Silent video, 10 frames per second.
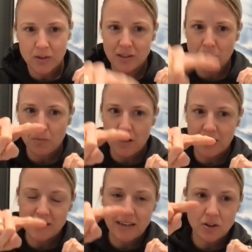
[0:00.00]
Once the
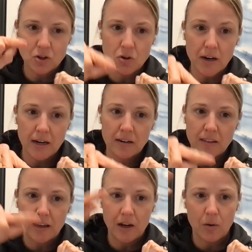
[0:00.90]
medics get trained,
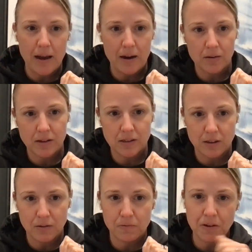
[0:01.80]
they go out into
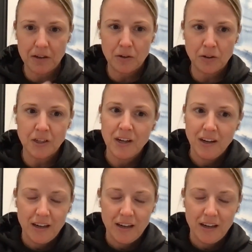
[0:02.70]
the field,